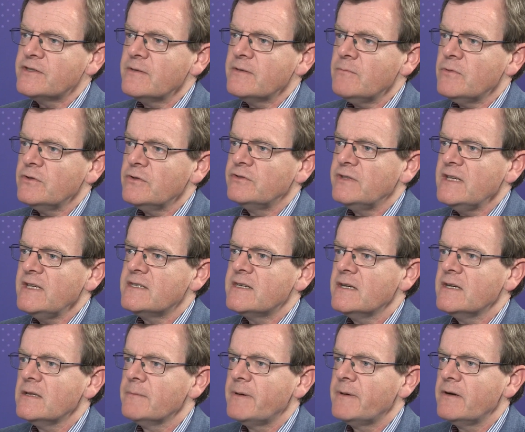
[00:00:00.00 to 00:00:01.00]
some more
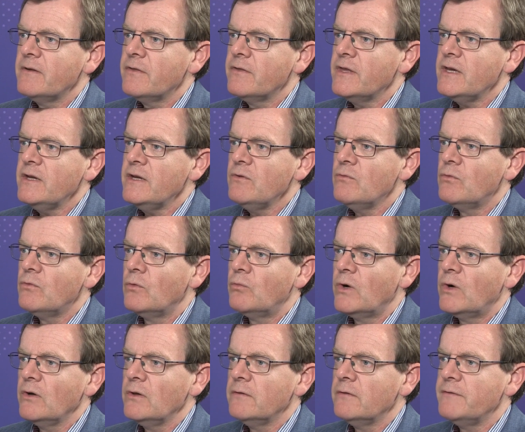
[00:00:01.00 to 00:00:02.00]
detail about the
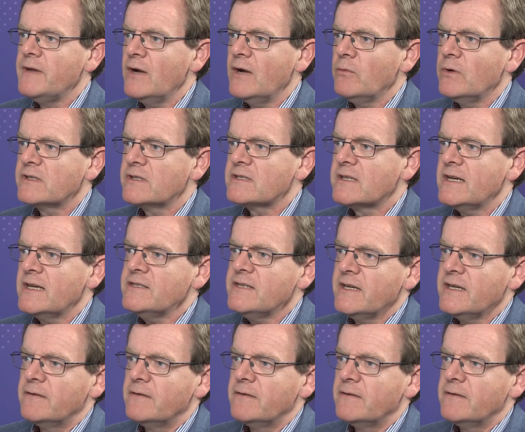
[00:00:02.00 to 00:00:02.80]
role of network slicing